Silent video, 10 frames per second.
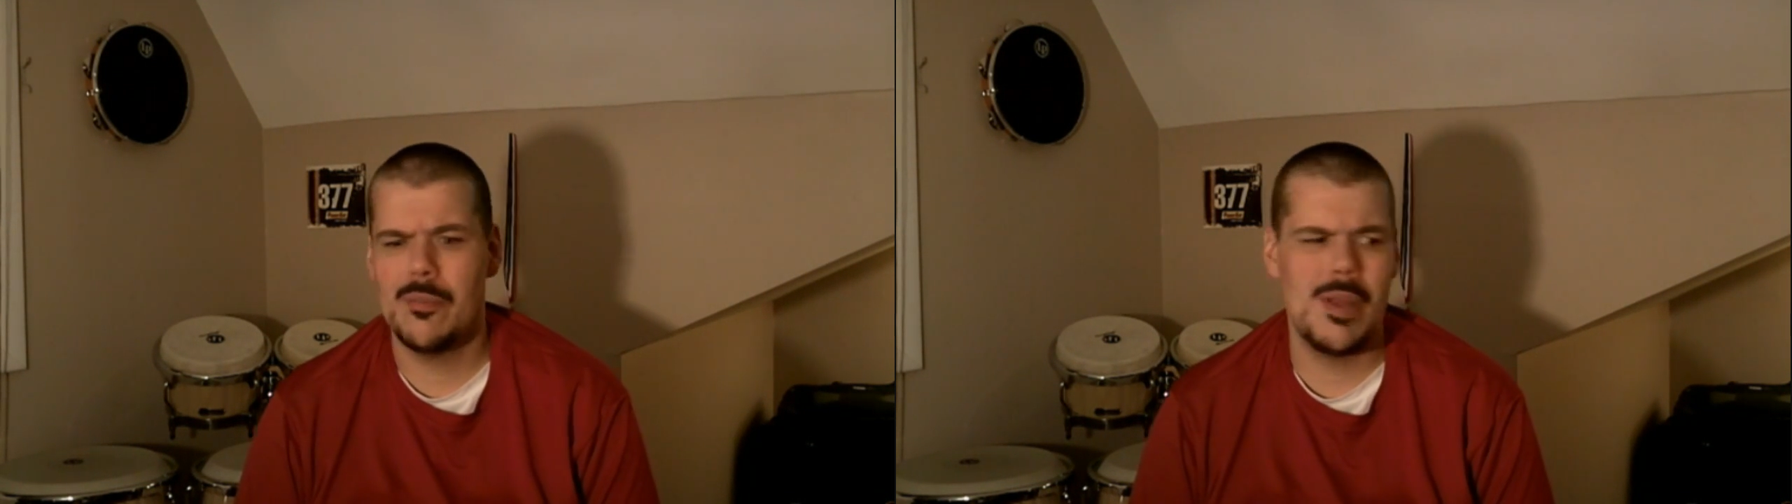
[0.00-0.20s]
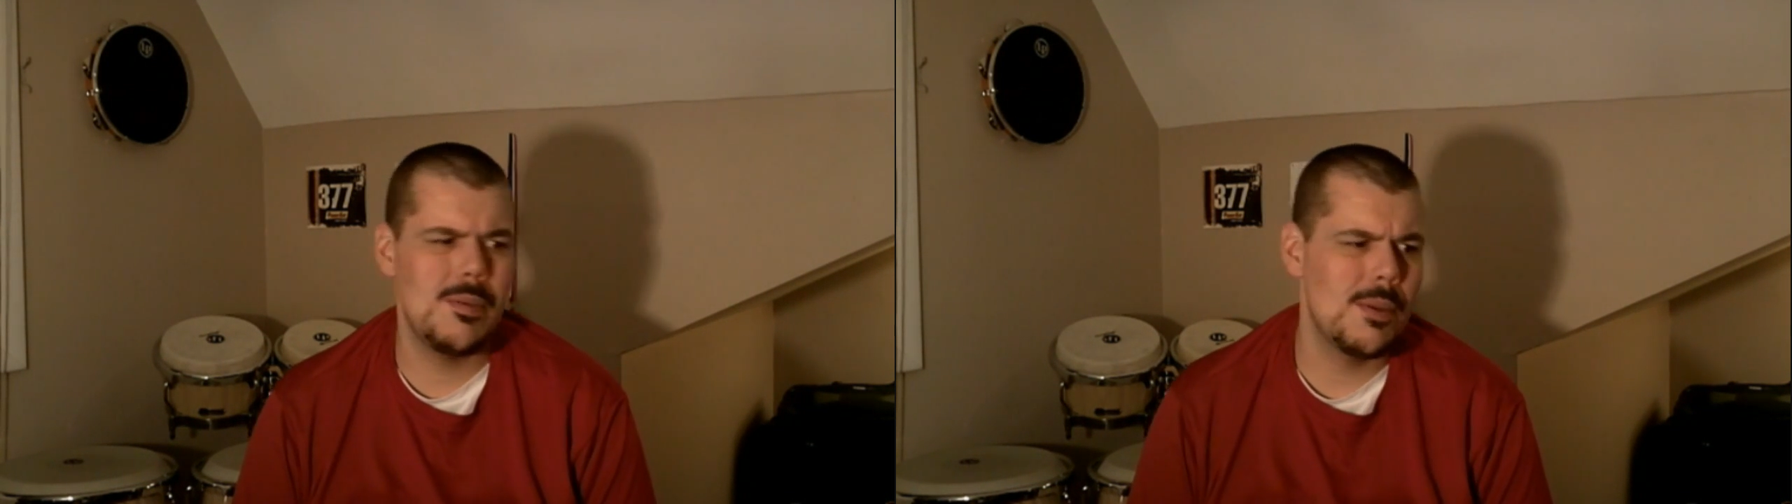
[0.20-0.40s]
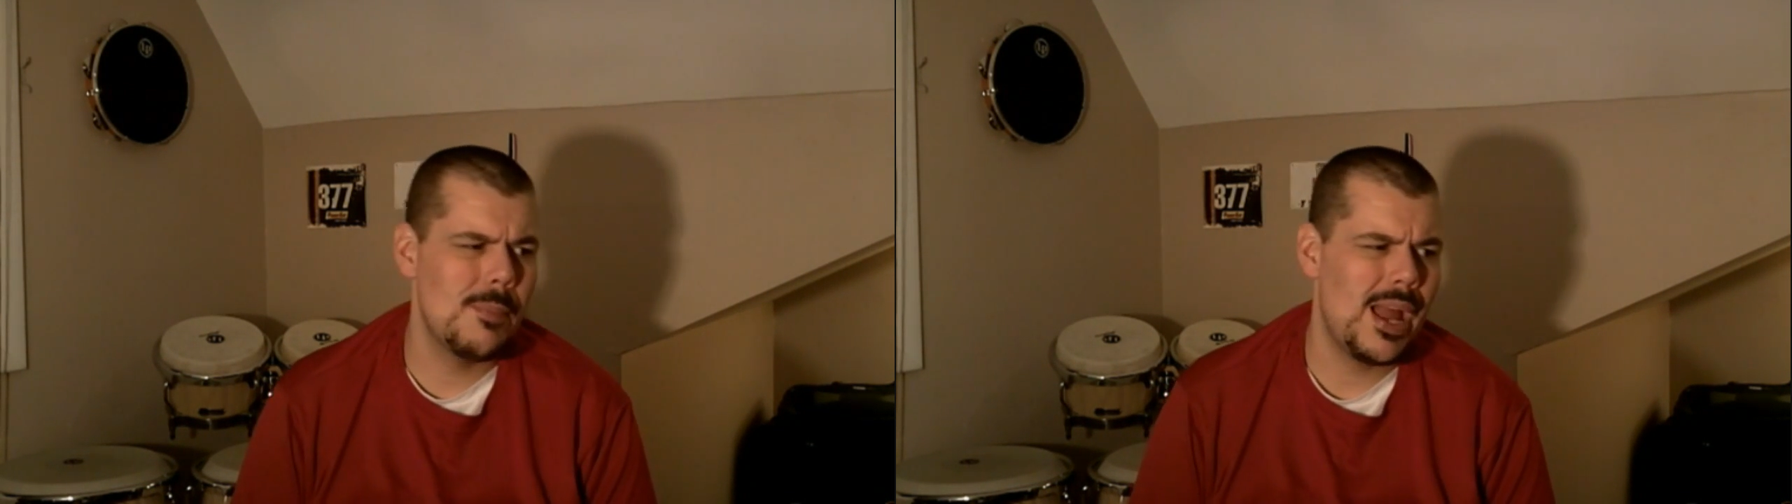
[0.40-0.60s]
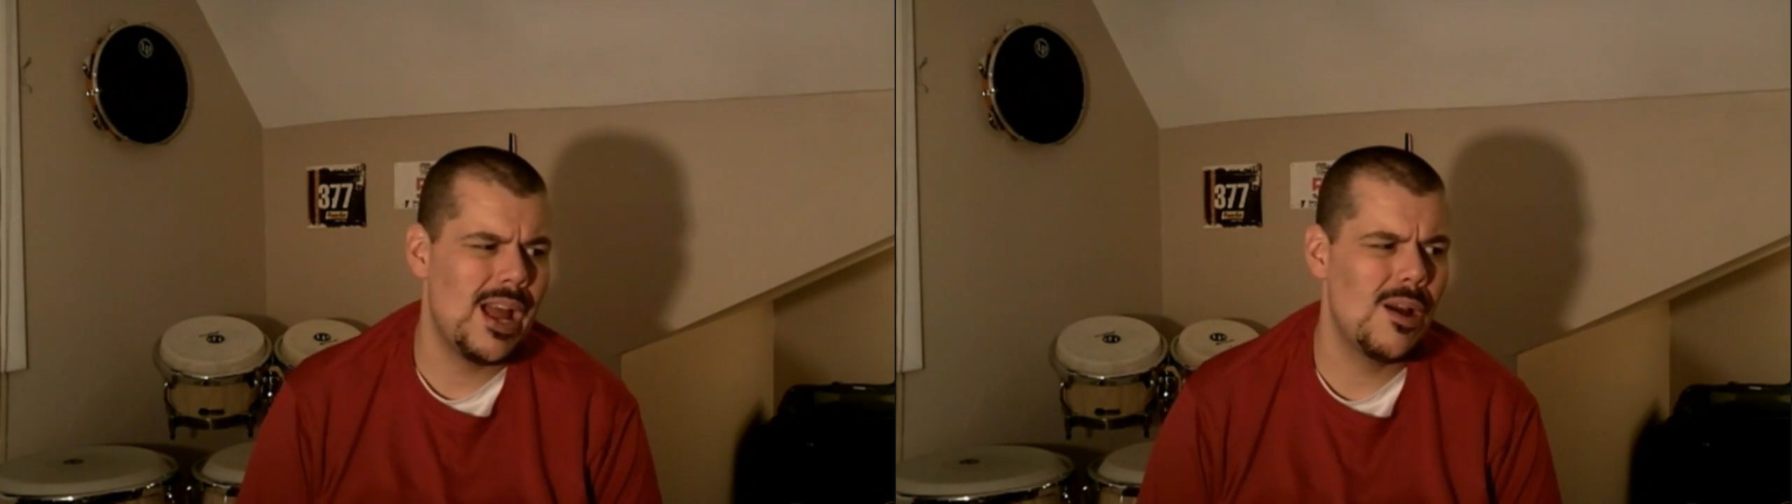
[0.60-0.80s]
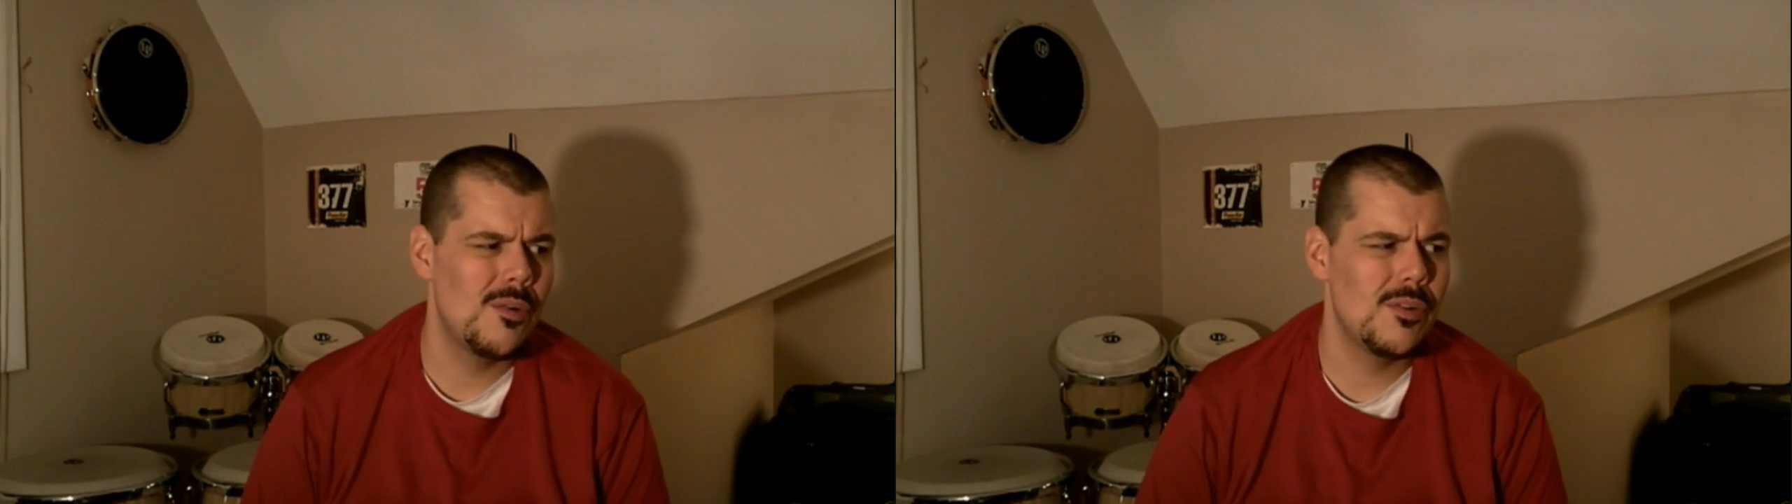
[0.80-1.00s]
or maybe a
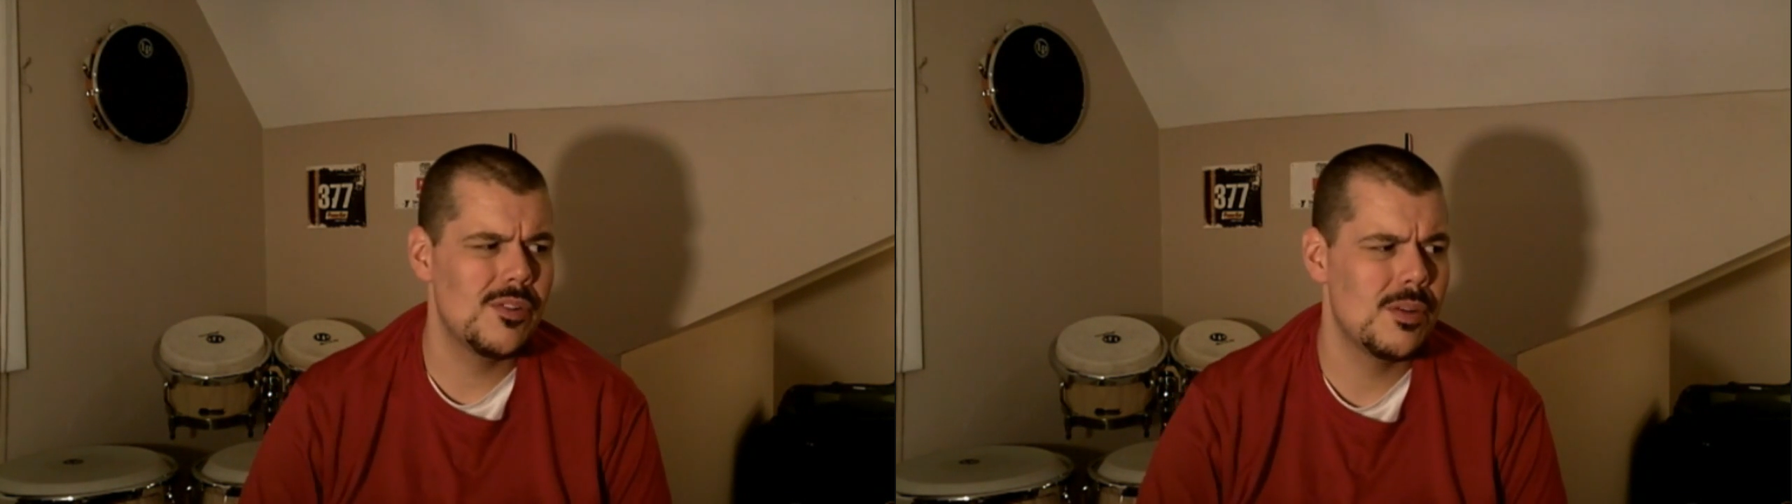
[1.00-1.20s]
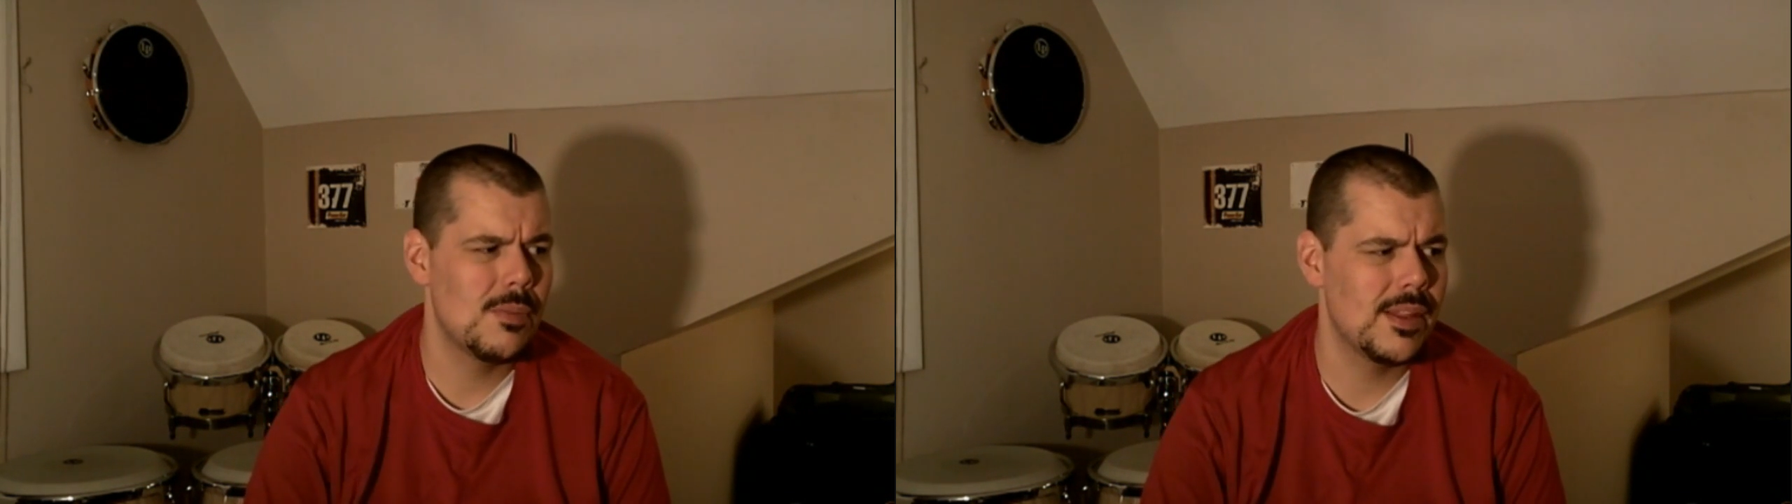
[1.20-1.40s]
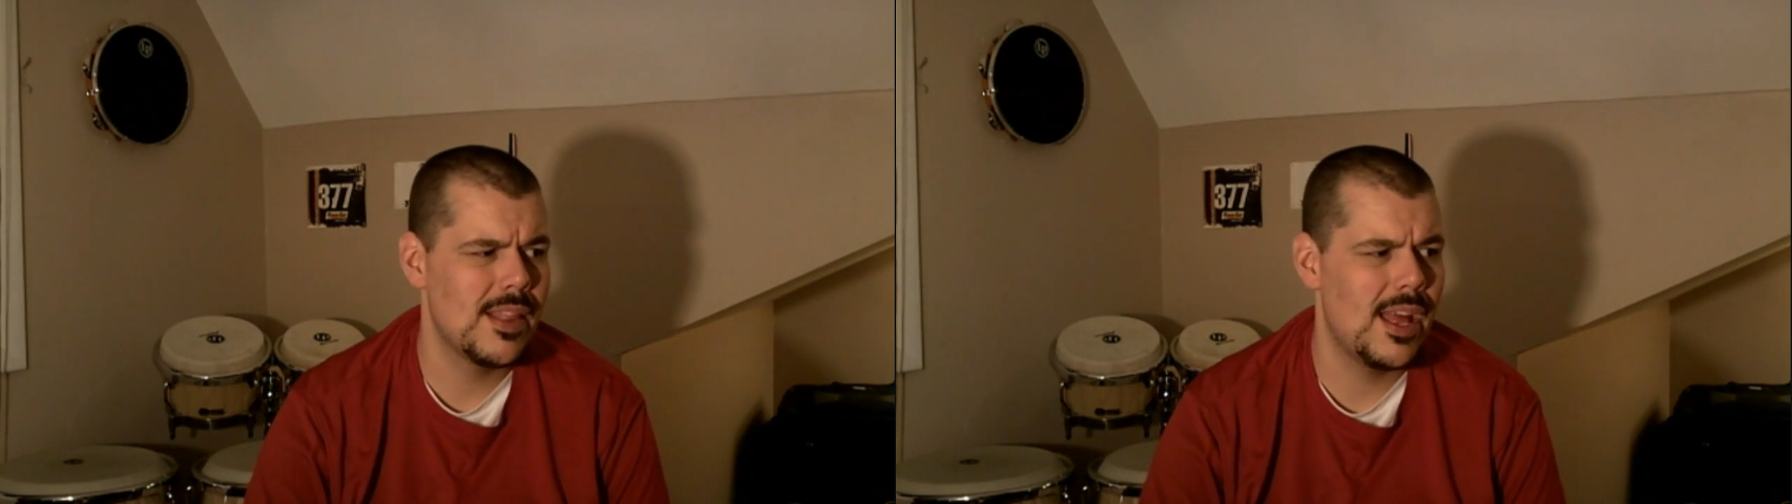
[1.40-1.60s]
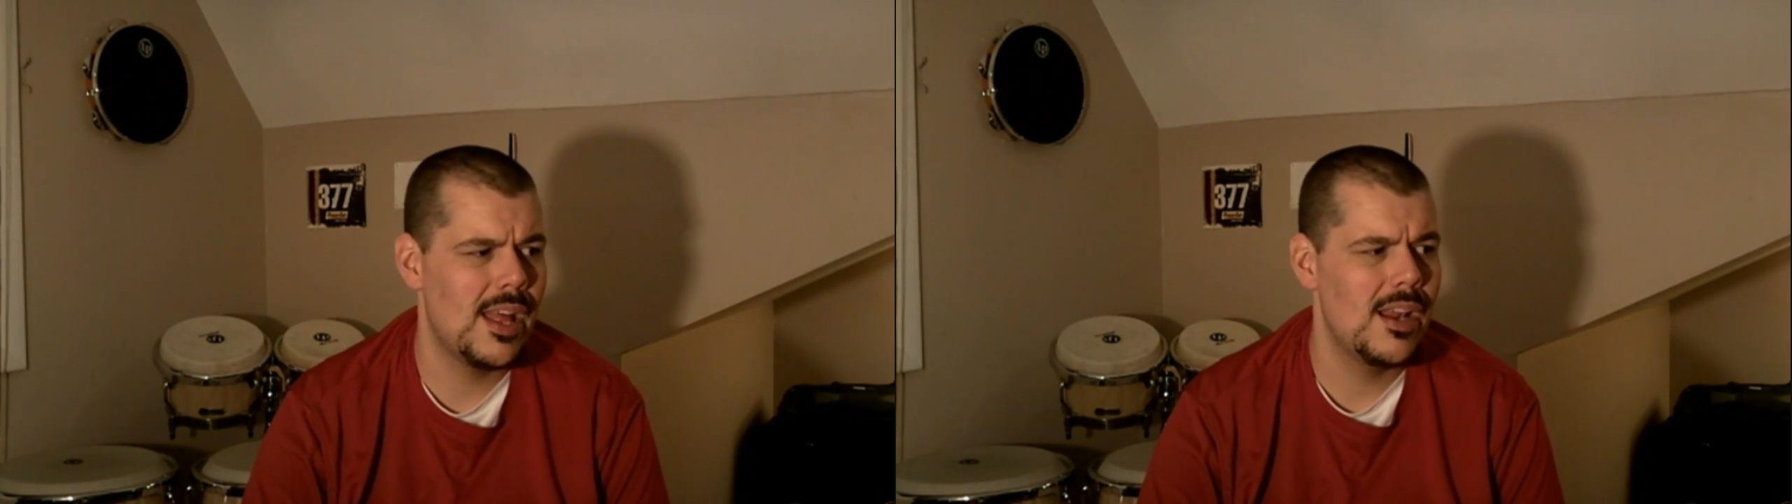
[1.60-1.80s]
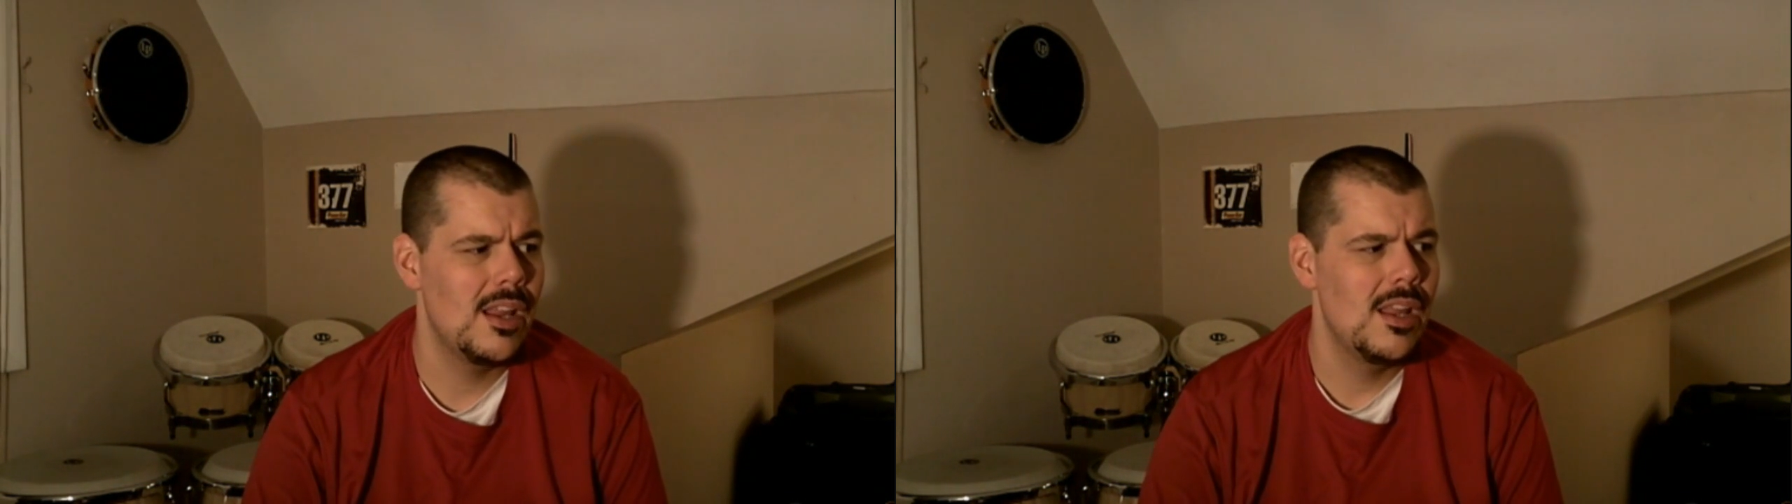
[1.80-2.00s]
pound or something like that.